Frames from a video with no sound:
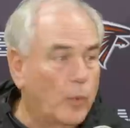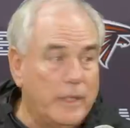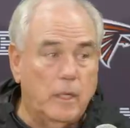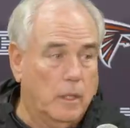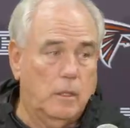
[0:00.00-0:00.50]
We
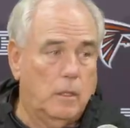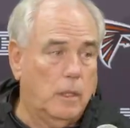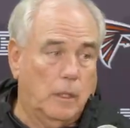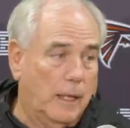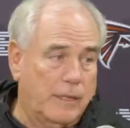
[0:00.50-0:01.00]
didn't
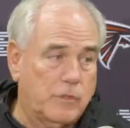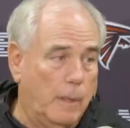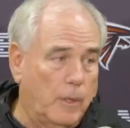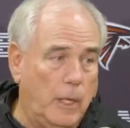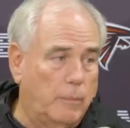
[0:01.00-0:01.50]
in the last
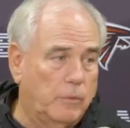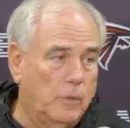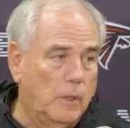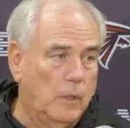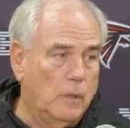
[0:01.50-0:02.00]
couple games.
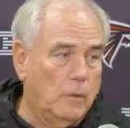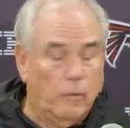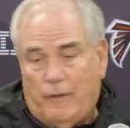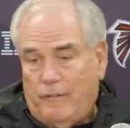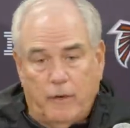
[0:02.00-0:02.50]

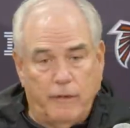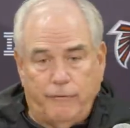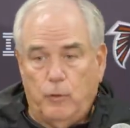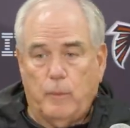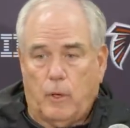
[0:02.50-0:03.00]
We've had very
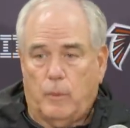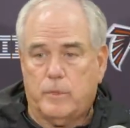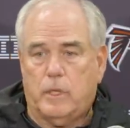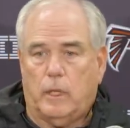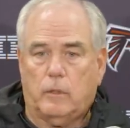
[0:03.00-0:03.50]
few mental
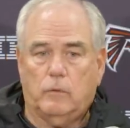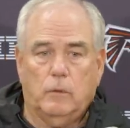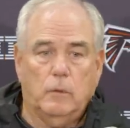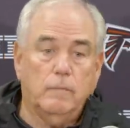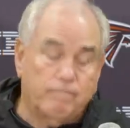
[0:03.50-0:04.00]
mistakes.
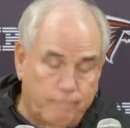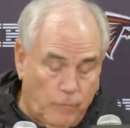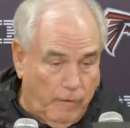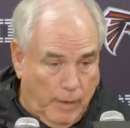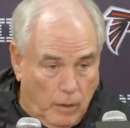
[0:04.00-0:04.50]

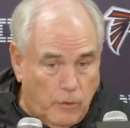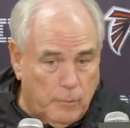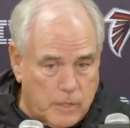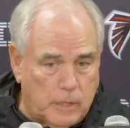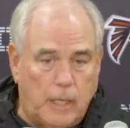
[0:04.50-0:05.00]
We've had other
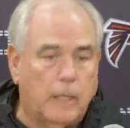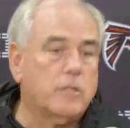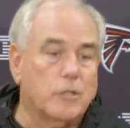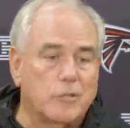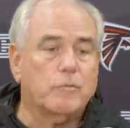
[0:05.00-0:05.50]
mistakes,
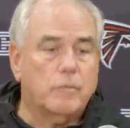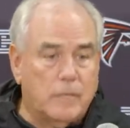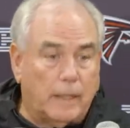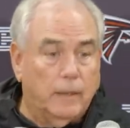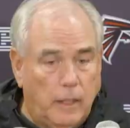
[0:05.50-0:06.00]
just
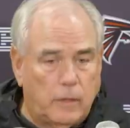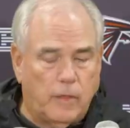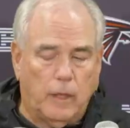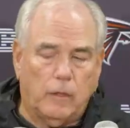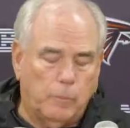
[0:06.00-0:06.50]
technique
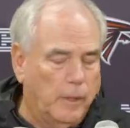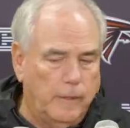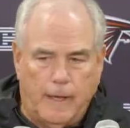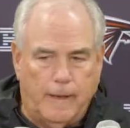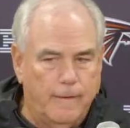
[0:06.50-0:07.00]
things, but
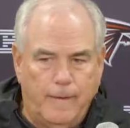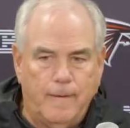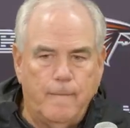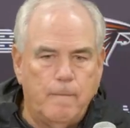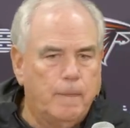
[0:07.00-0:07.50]
not.
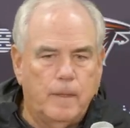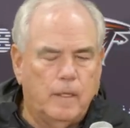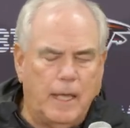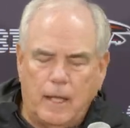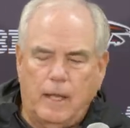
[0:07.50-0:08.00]
You
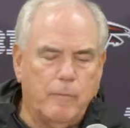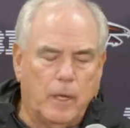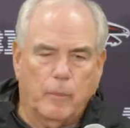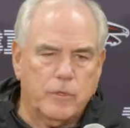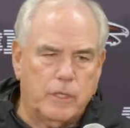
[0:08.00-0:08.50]
can't have
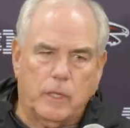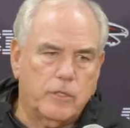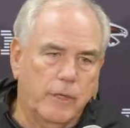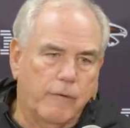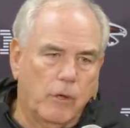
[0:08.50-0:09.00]
mental mistakes.
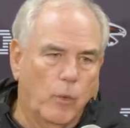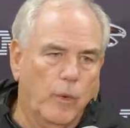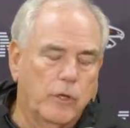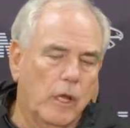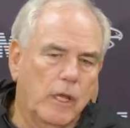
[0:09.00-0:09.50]
You're never going to
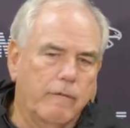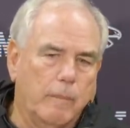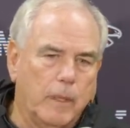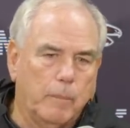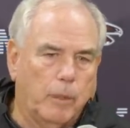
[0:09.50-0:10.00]
win. You're going to give
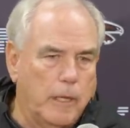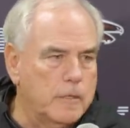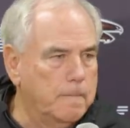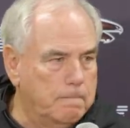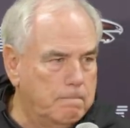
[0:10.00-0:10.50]
up big plays.